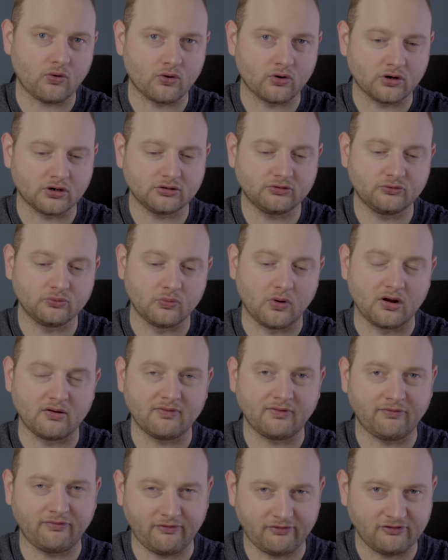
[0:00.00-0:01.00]
or
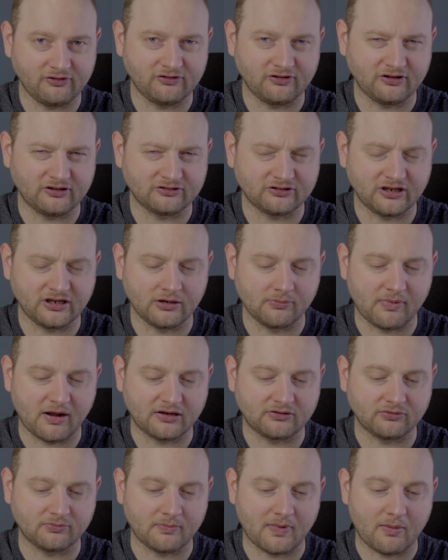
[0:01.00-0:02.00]
256
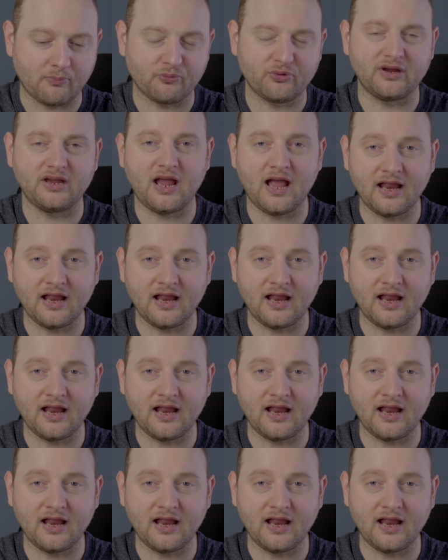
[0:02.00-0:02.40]
GB of memory,